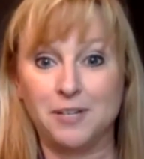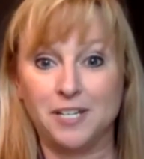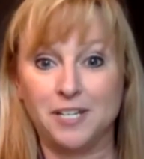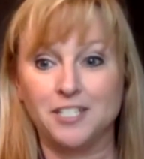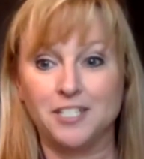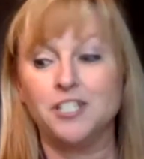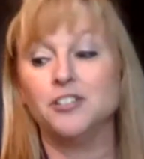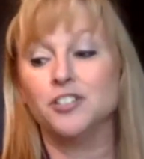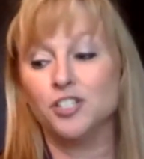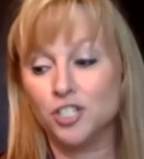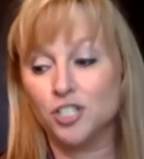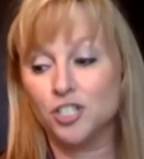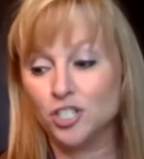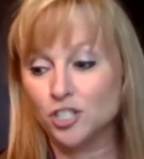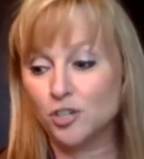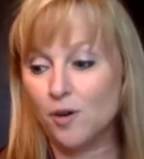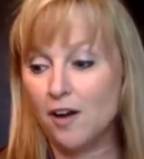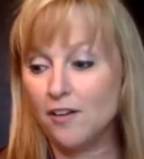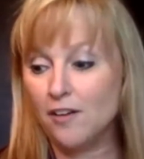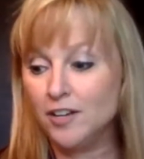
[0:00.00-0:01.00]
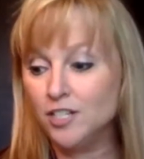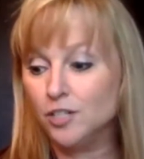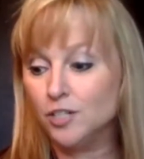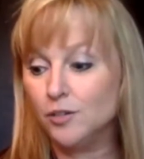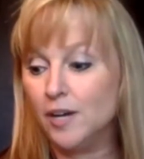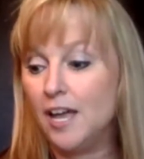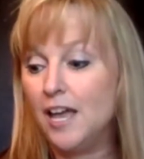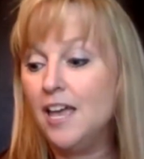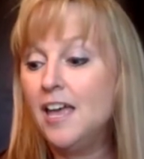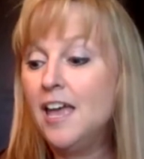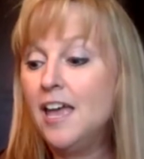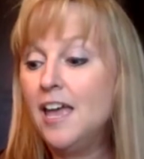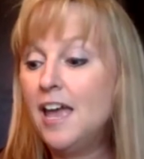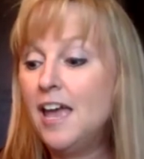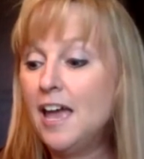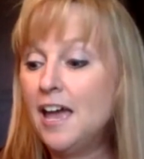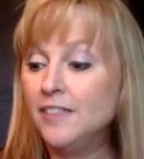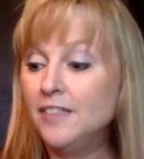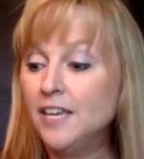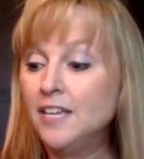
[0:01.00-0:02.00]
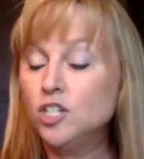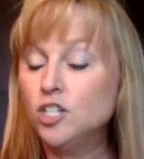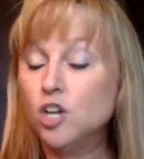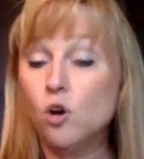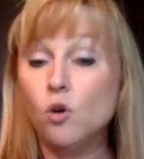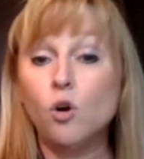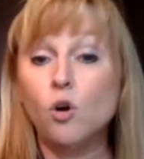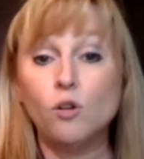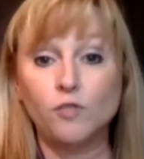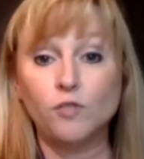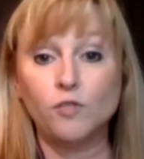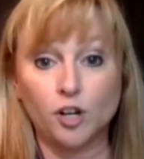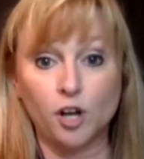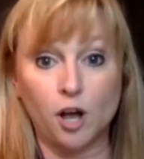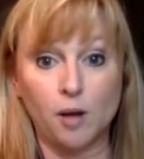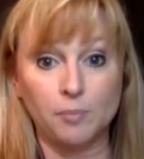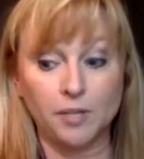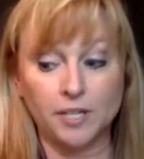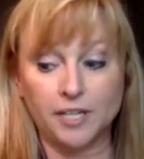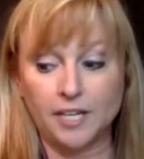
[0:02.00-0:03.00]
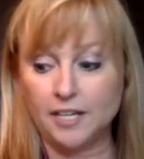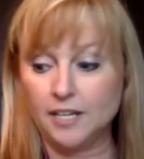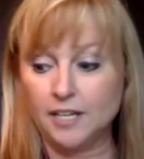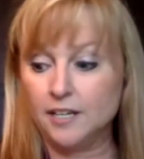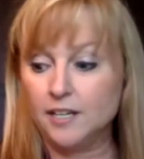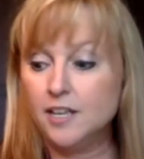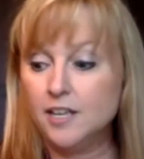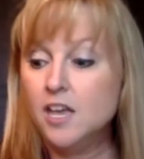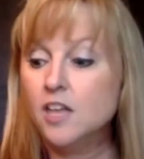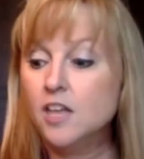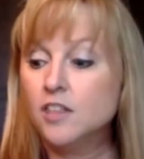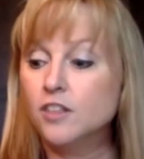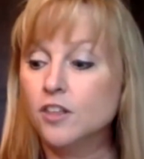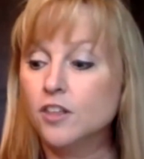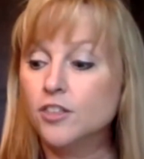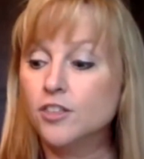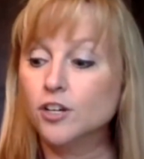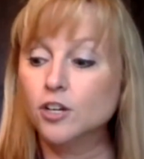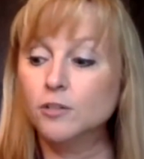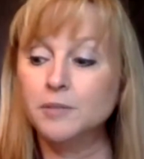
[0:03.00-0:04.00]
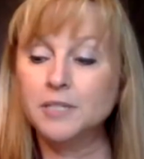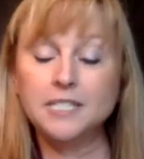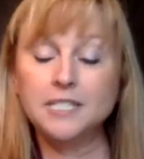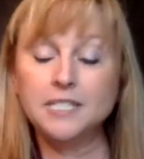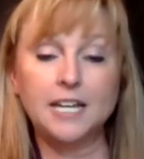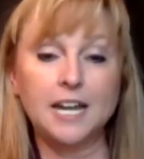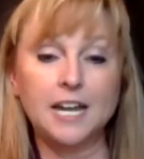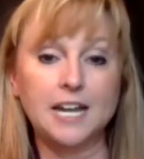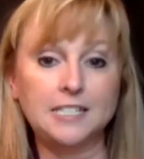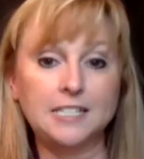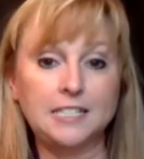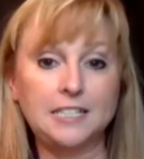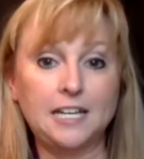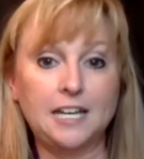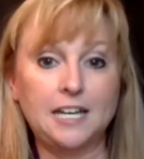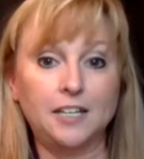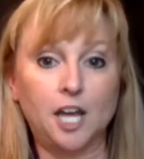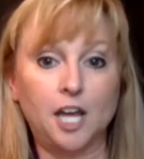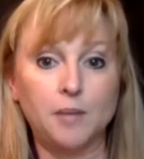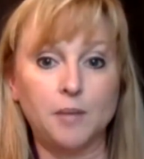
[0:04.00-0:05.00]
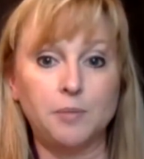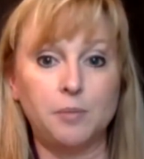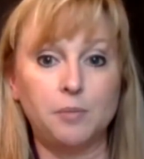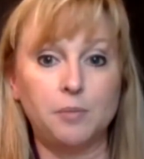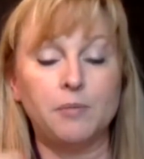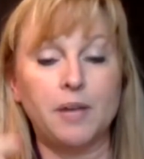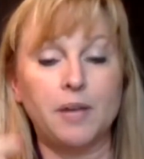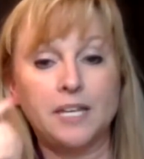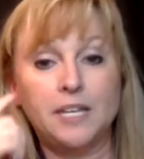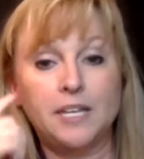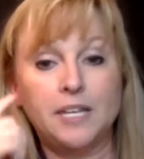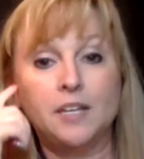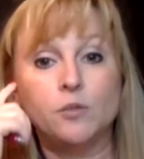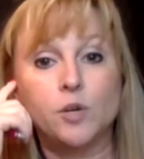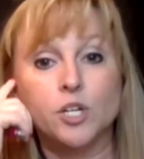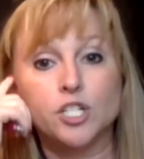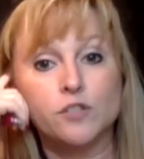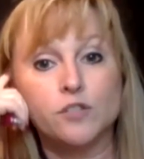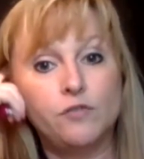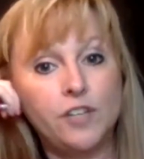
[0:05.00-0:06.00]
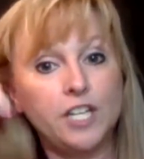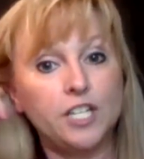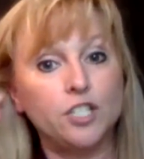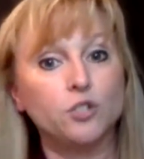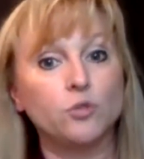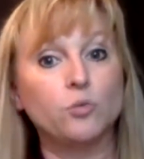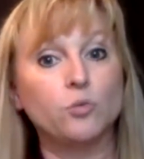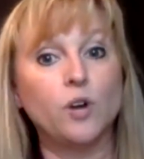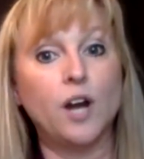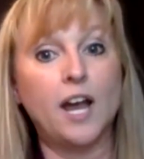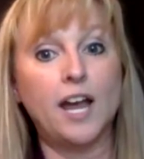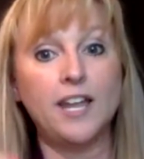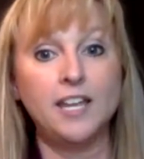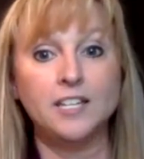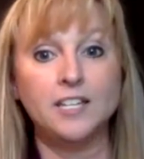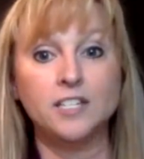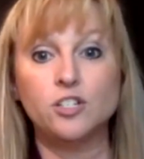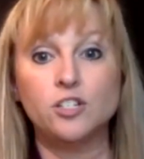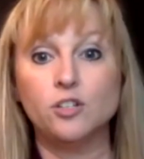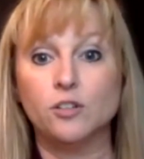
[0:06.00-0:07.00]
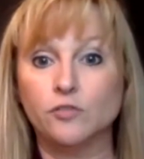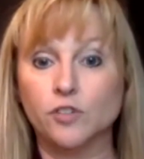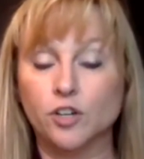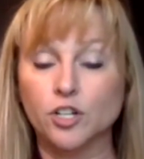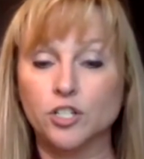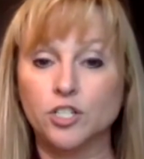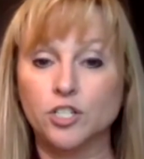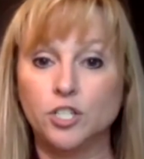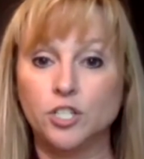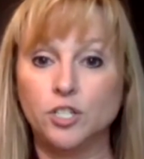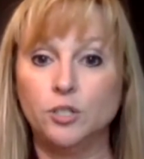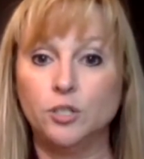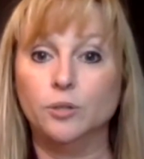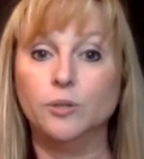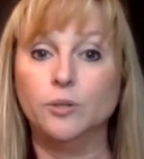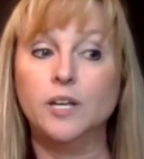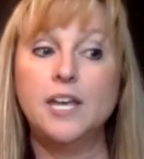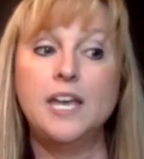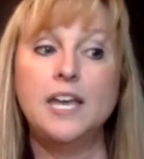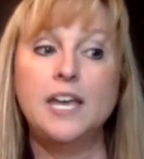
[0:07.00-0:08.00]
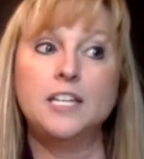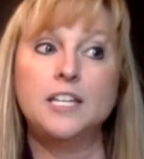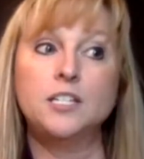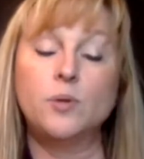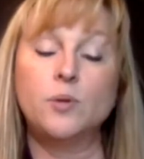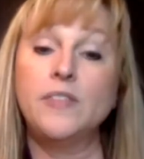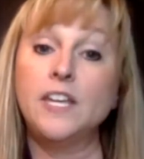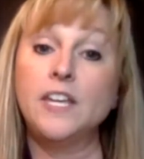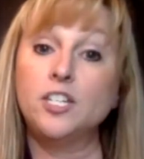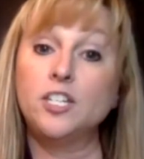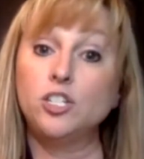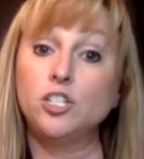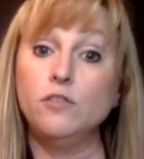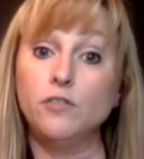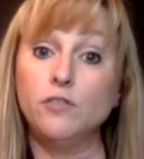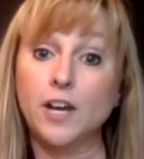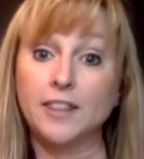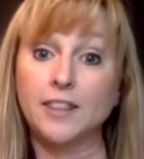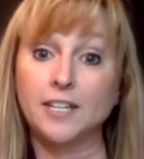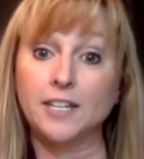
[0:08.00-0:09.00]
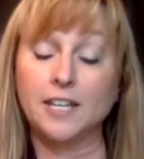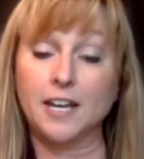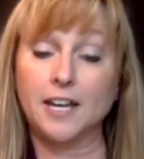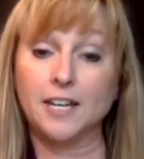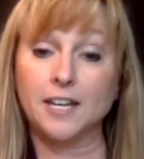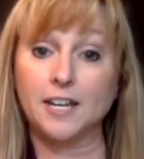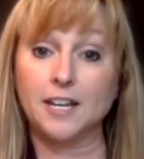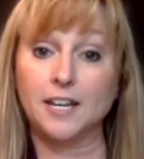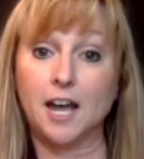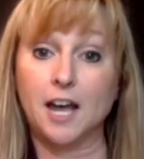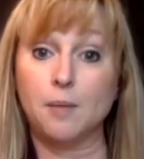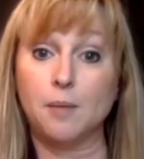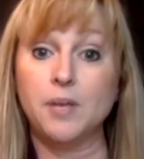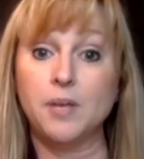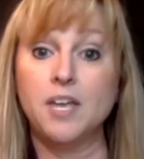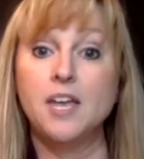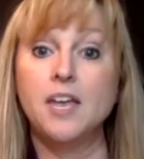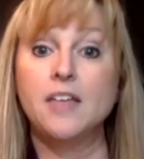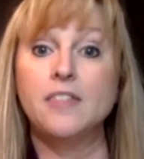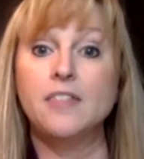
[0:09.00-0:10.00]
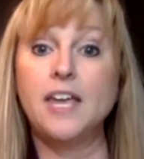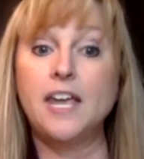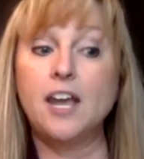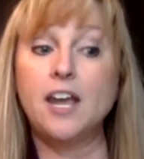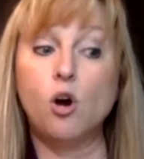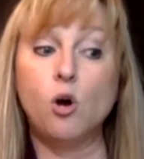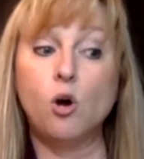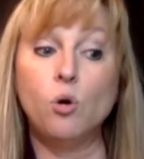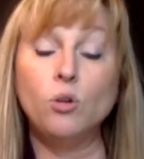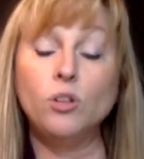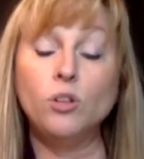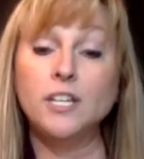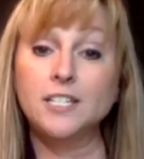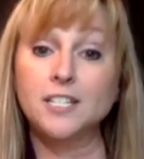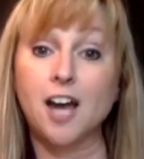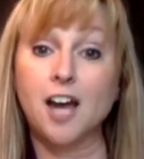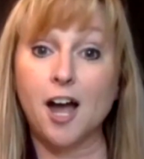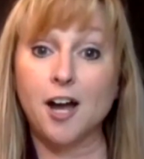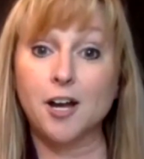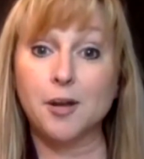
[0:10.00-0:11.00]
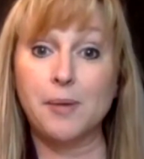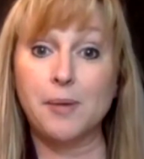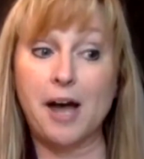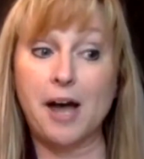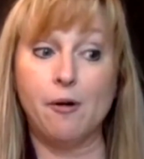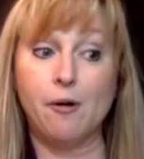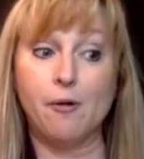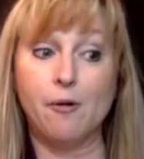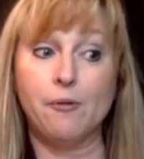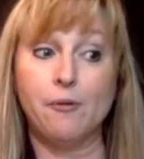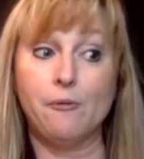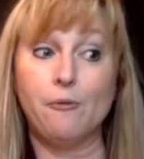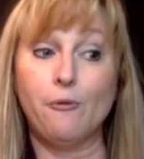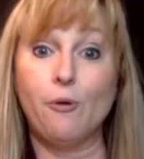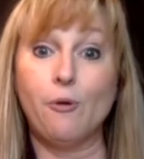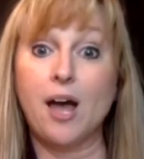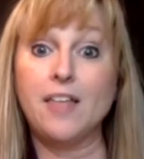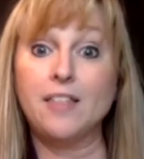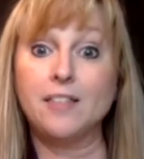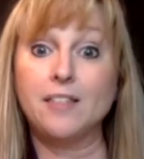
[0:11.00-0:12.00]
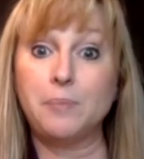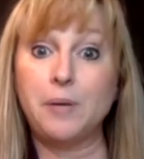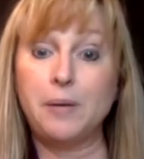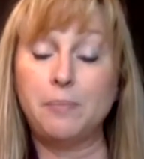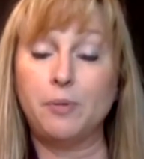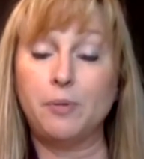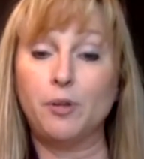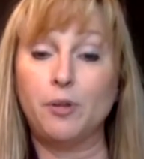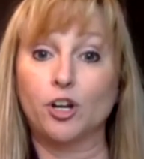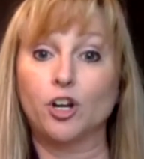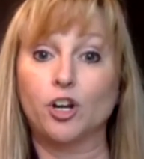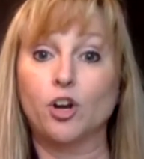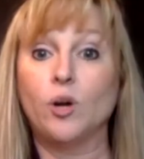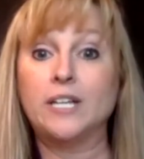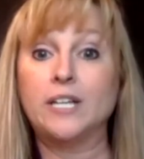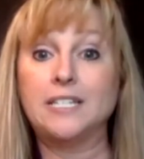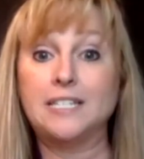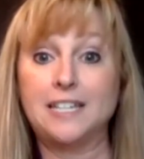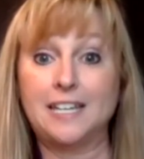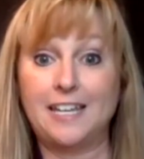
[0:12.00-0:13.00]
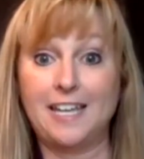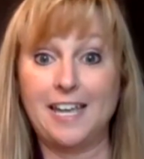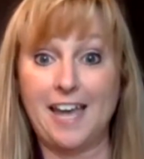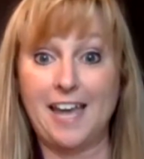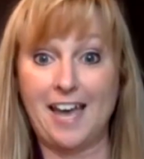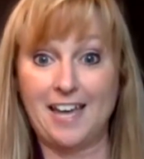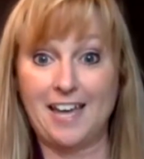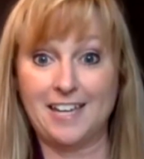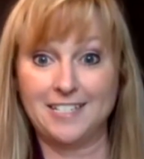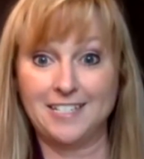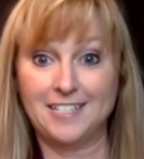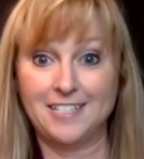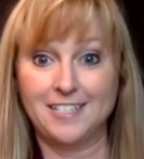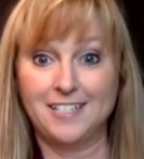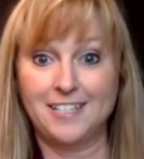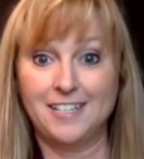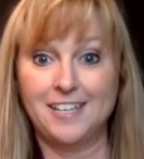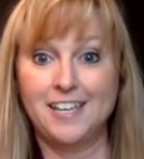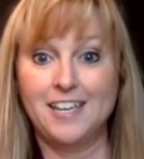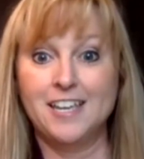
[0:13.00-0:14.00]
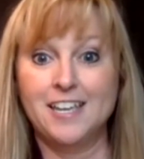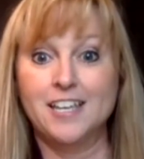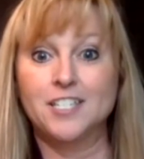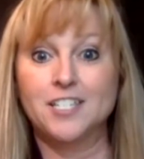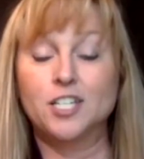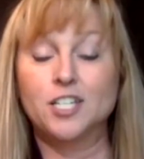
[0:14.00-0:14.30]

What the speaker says: and then don't overcomplicate it. The third mistake I see a lot of people making, which feeds right into the first 2, is when they do finally get it up, they only talk about what people are going to get. So as an example,